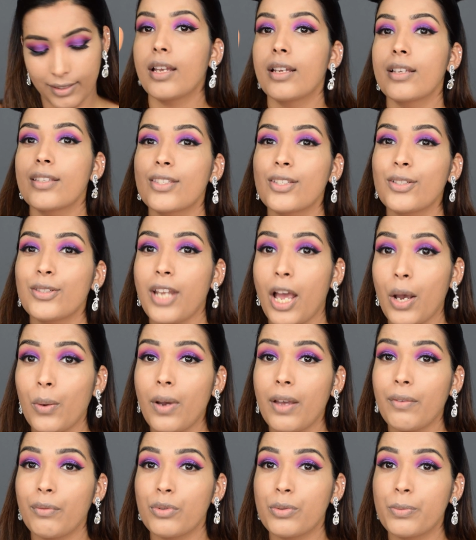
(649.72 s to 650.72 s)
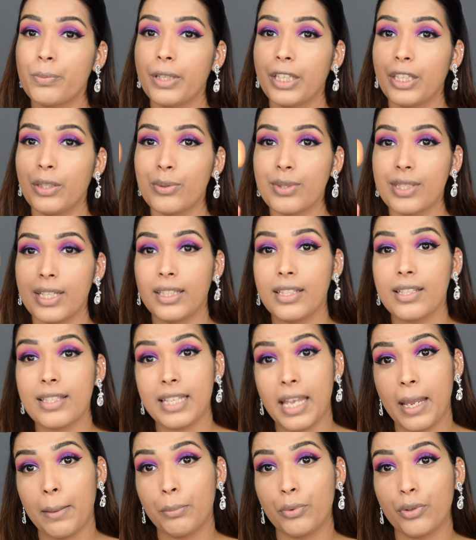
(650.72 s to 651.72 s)
So now I would be using the
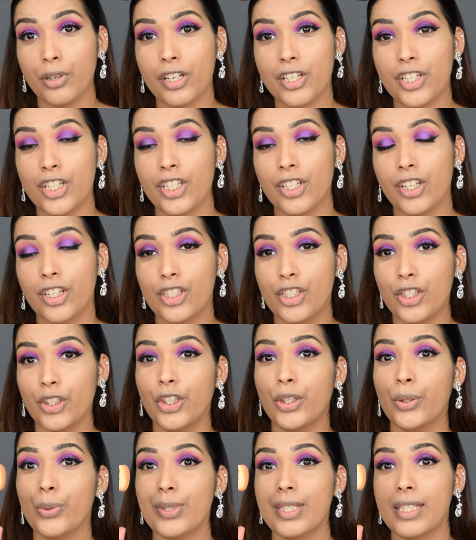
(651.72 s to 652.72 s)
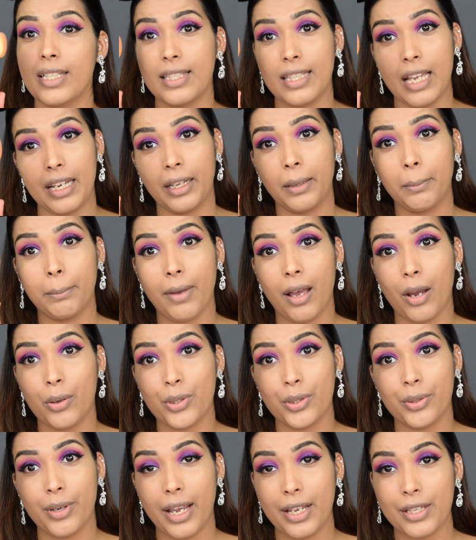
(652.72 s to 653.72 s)
same brush to use the setting
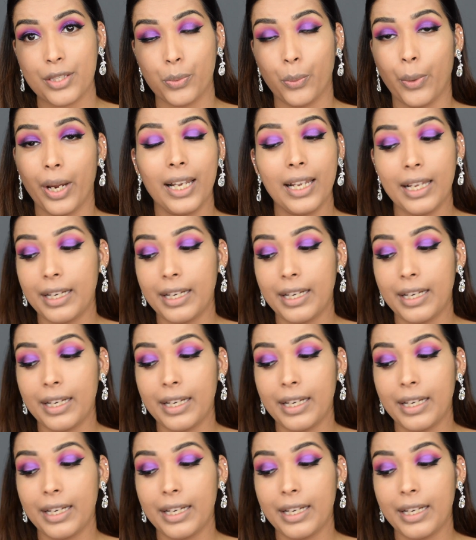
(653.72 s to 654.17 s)
powder as well,